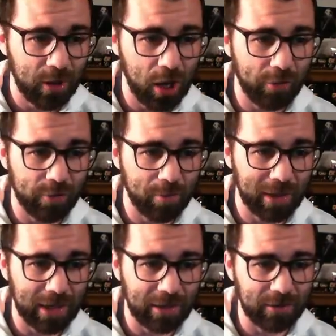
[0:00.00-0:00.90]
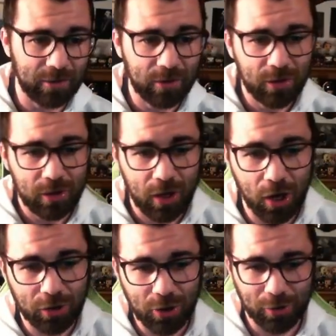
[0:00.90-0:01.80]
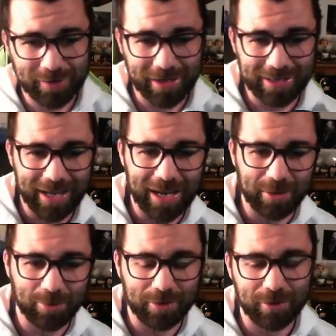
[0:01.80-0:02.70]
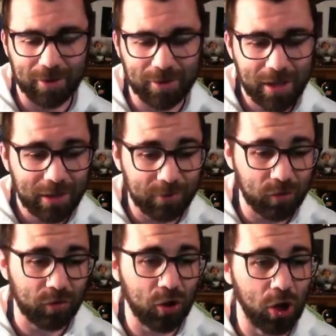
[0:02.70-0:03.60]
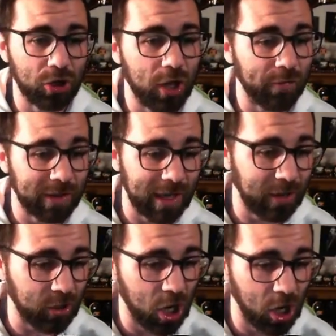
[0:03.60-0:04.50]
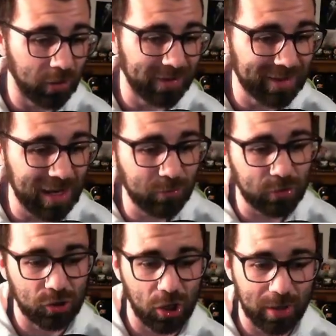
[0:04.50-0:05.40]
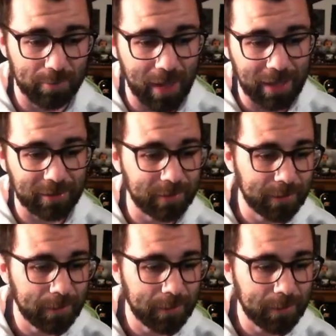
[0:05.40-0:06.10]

Hertha Berlin are not taking any prisoners. They've just got another yellow card. They're down to 9 men.